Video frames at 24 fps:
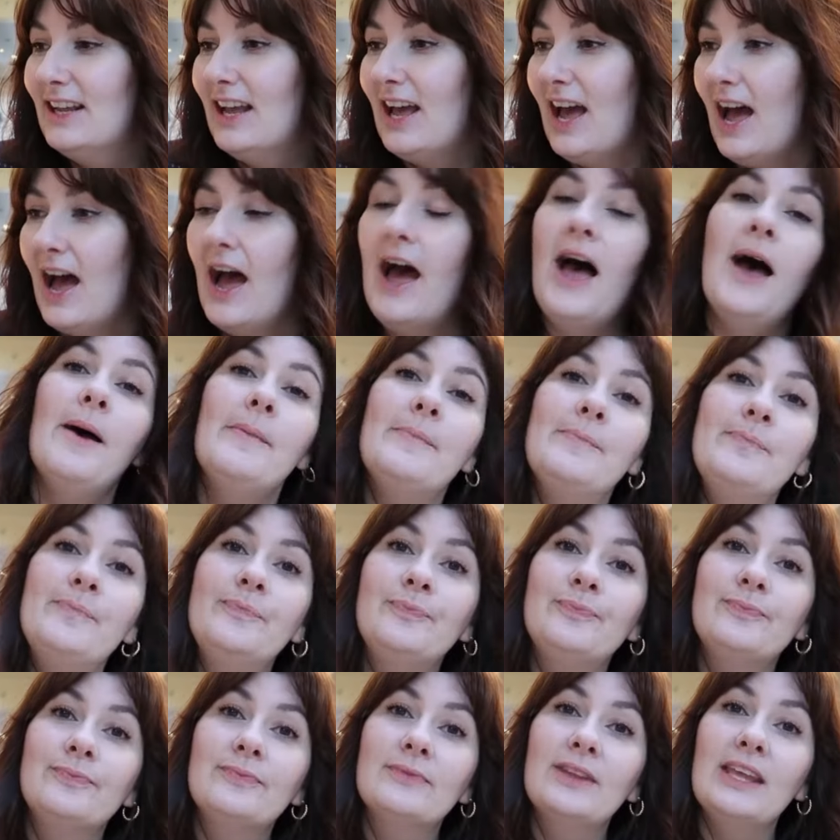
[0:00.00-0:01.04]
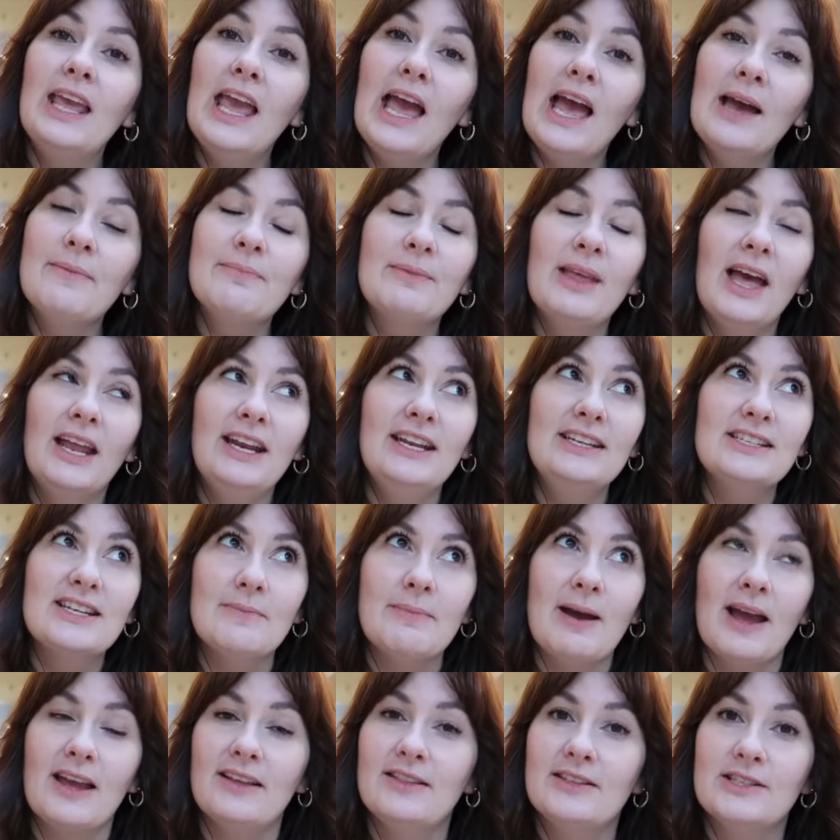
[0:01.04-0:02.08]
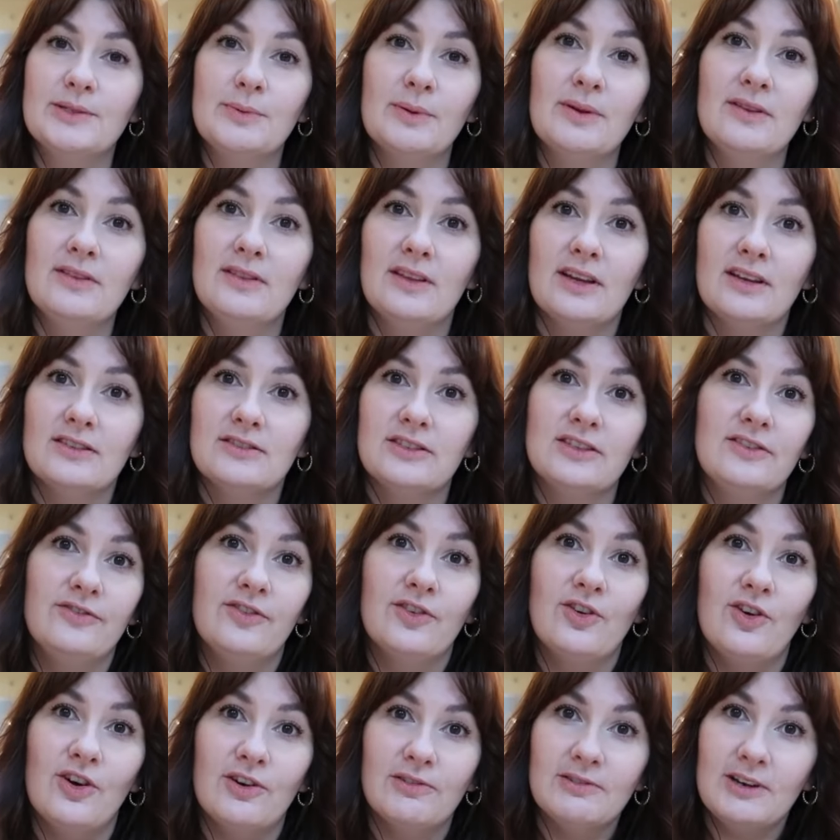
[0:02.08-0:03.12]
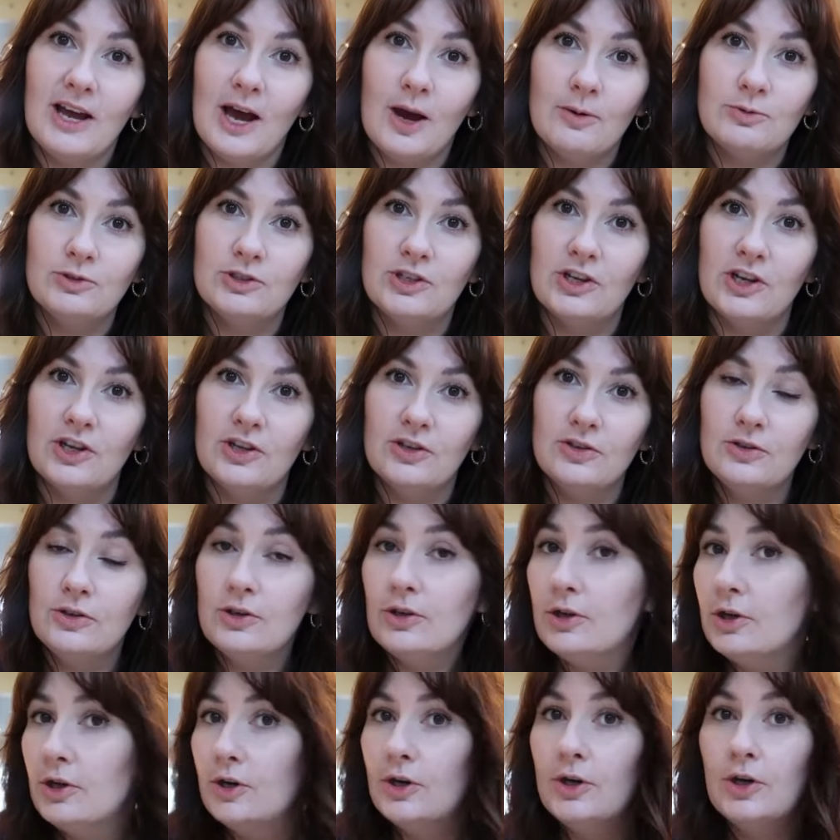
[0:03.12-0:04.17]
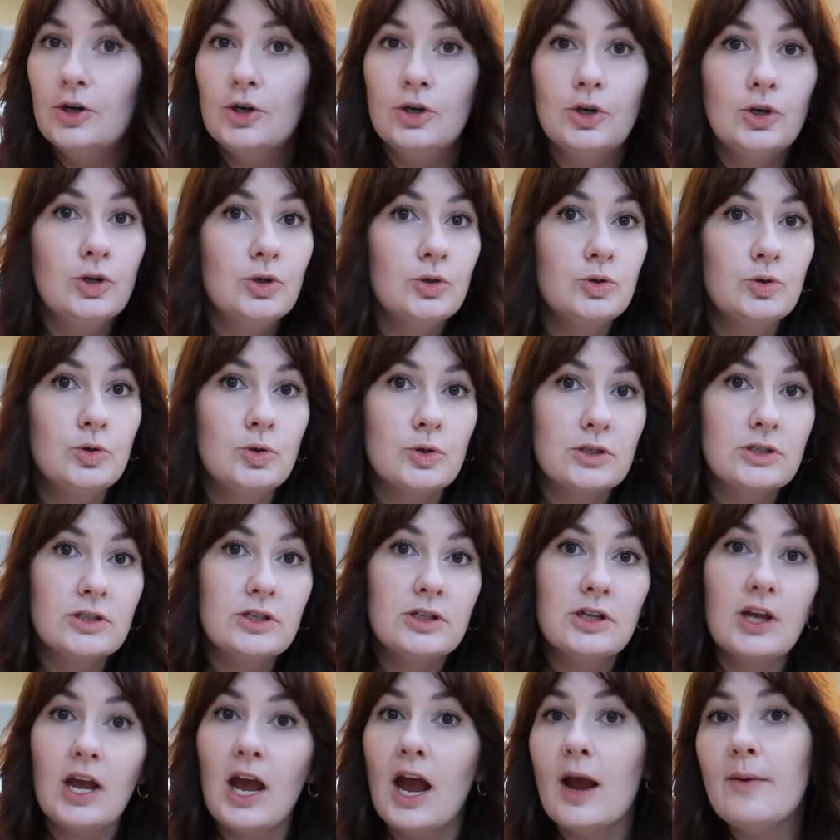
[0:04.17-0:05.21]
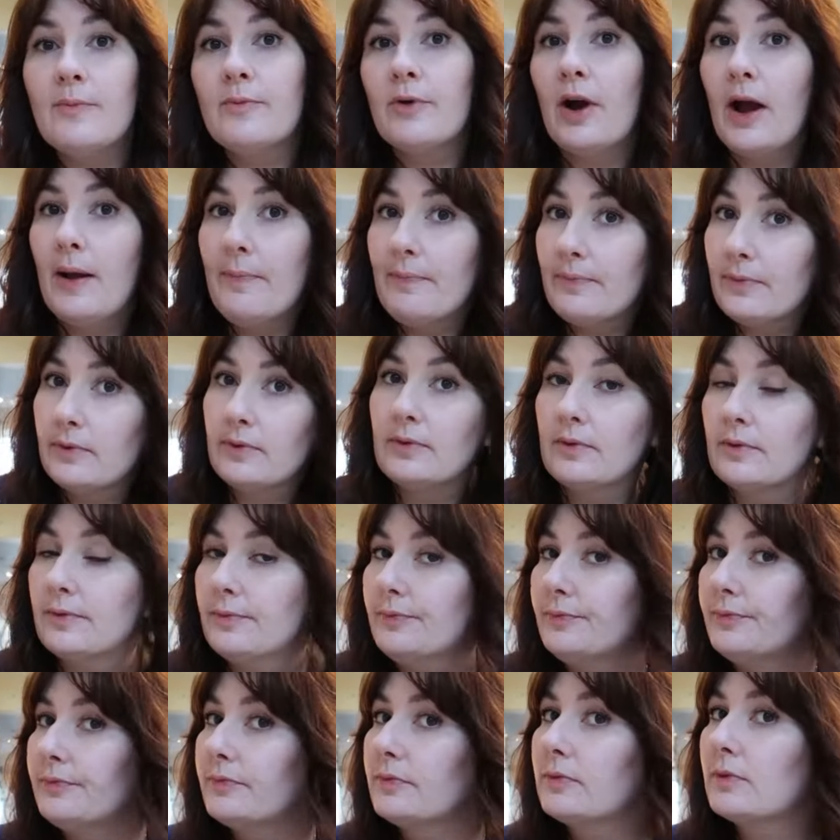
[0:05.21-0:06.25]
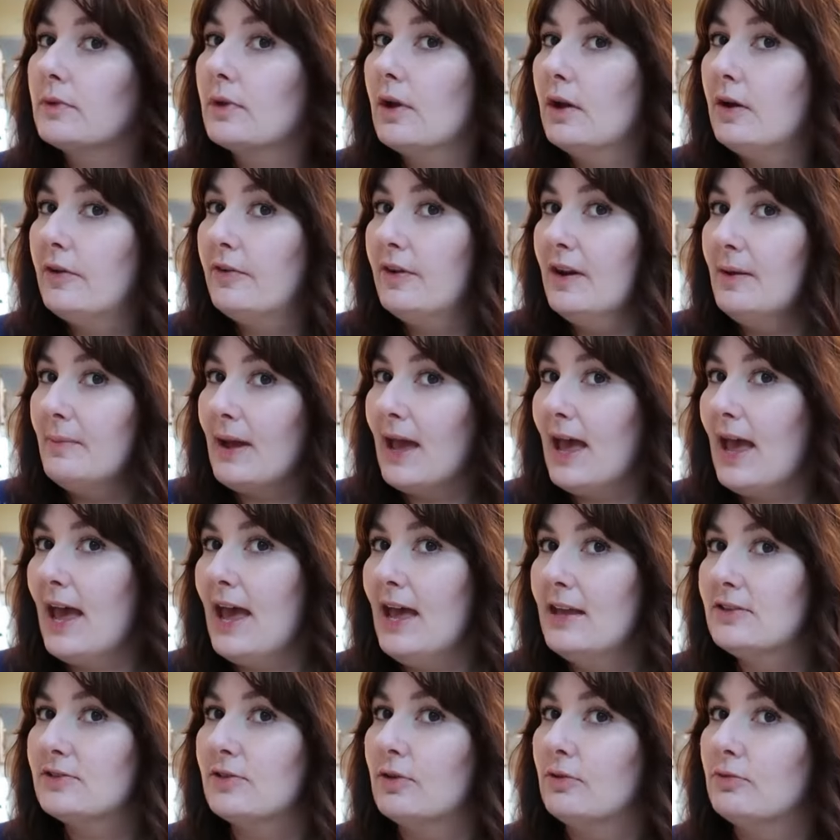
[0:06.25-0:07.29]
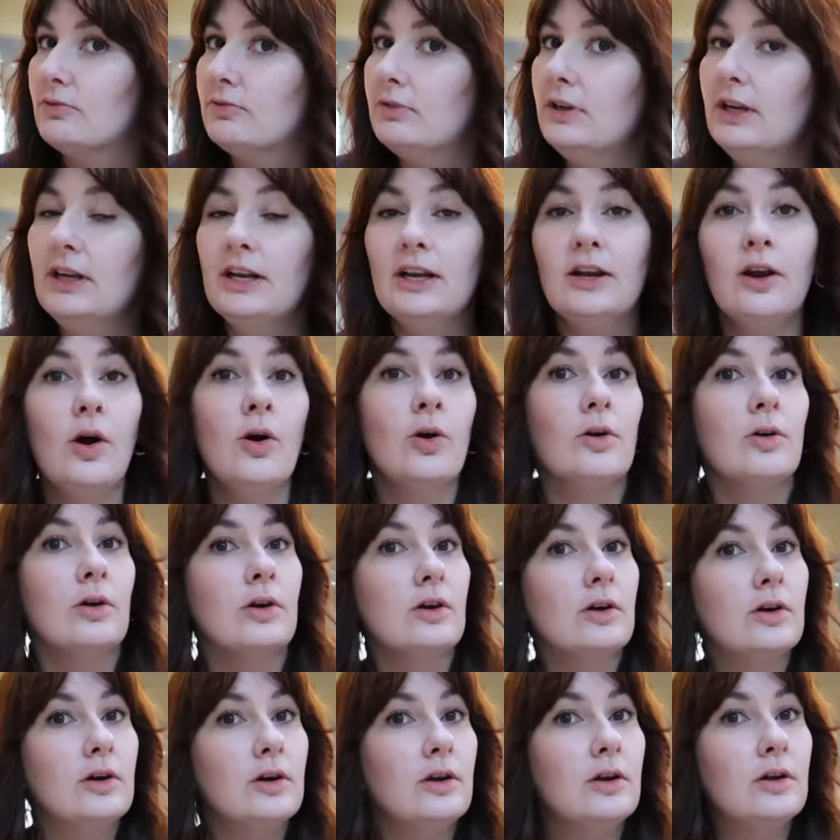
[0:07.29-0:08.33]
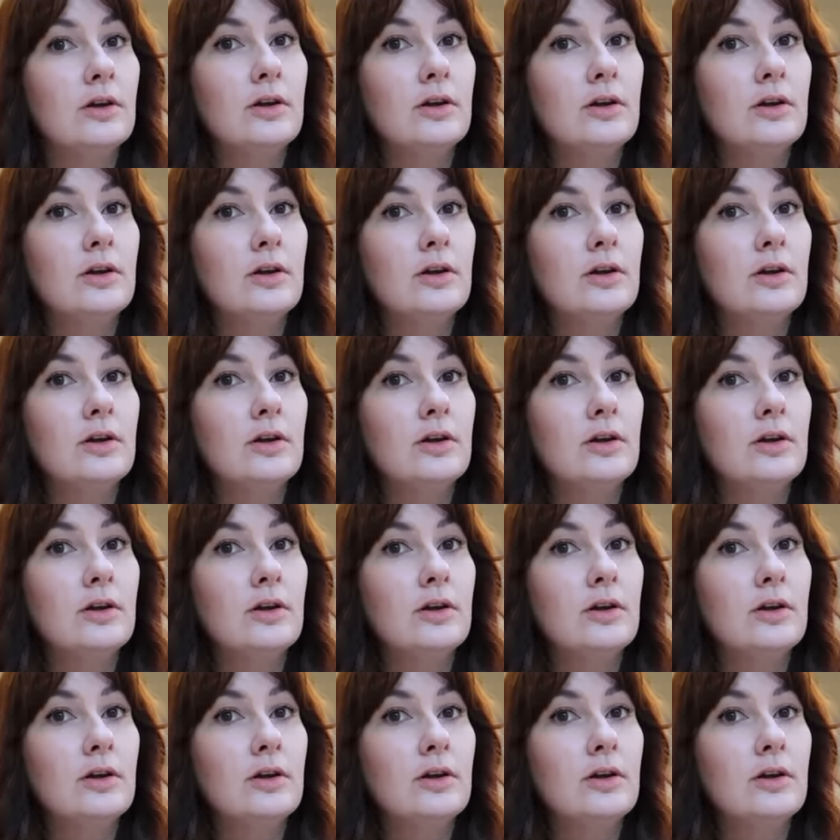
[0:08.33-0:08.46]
Yeah, I need to get back in the swing of things. I've forgotten how to talk to the camera. I feel like my hair's got really long.